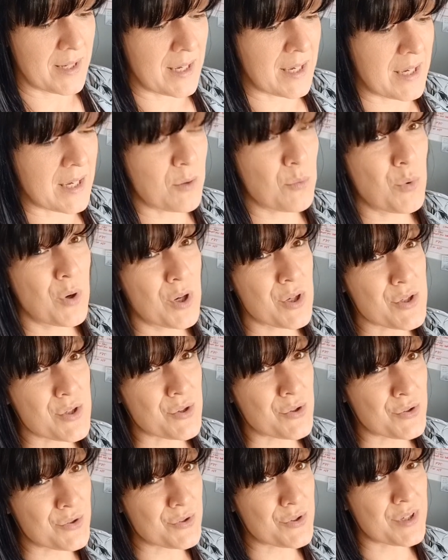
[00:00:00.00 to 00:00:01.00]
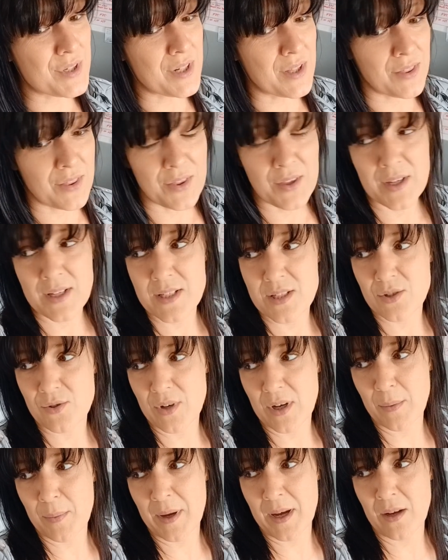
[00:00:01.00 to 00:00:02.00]
It was
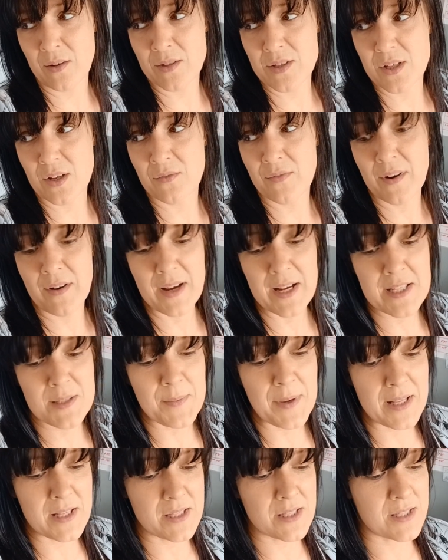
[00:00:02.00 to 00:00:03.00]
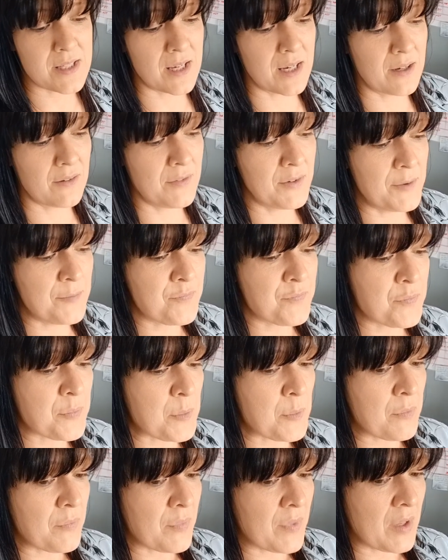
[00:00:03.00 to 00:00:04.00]
£133, so very expensive,
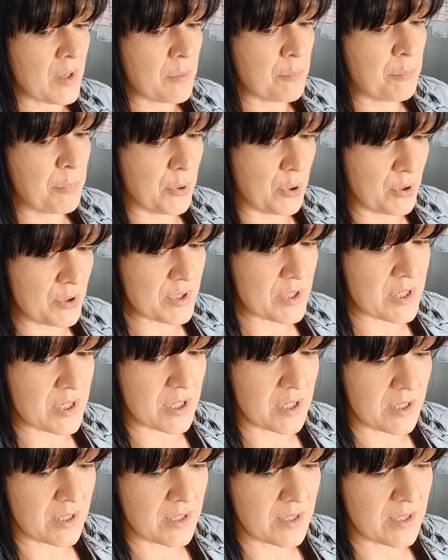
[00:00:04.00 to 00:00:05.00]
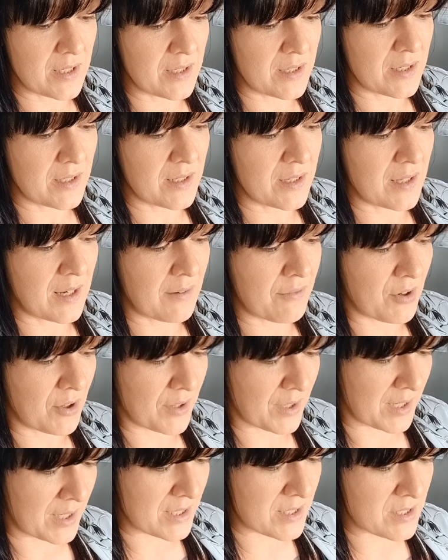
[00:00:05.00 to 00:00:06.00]
but I've got the
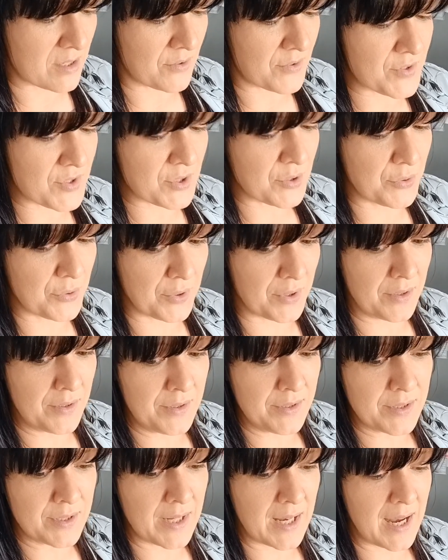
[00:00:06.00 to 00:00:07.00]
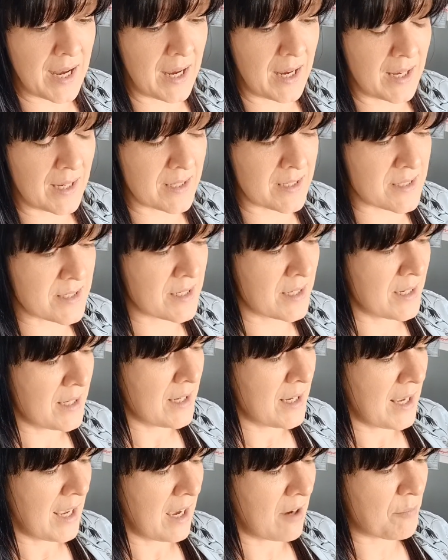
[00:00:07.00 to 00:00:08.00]
kids off school and
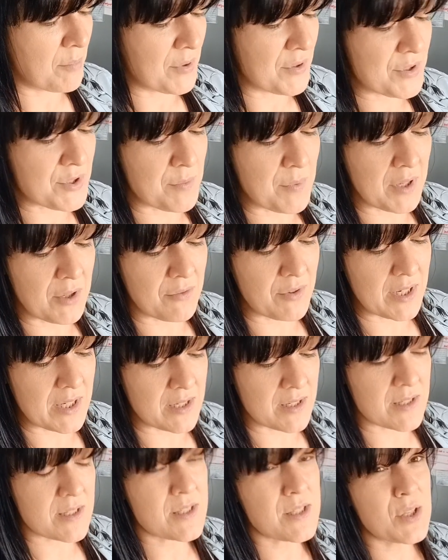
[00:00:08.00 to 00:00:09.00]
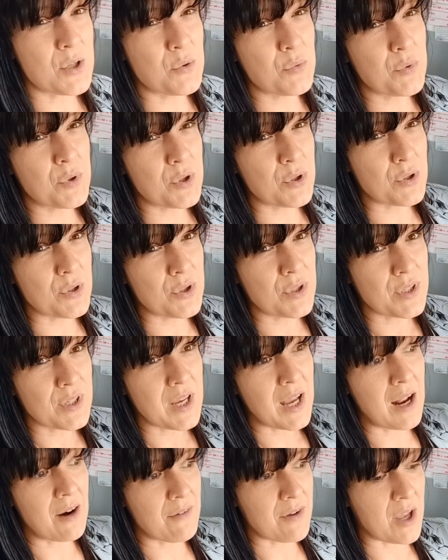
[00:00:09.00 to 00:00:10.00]
I bought some ingredients that will
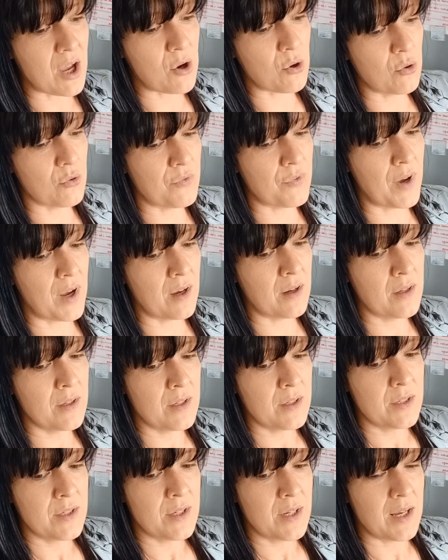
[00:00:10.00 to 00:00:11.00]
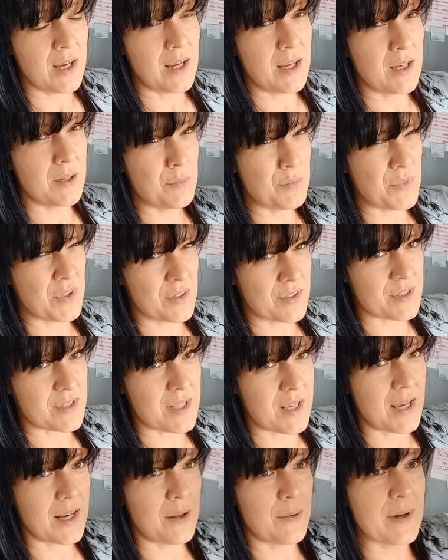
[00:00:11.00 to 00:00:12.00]
carry over. You'll
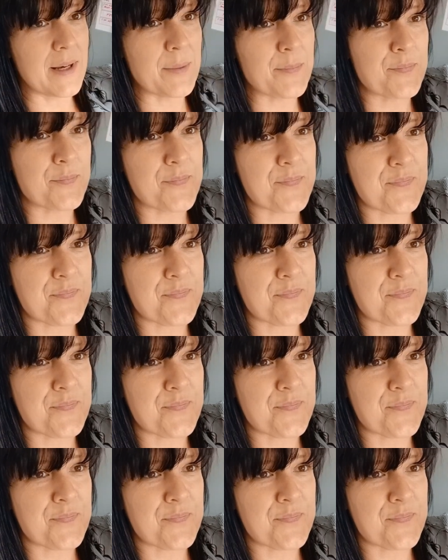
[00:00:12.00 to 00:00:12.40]
see anyway.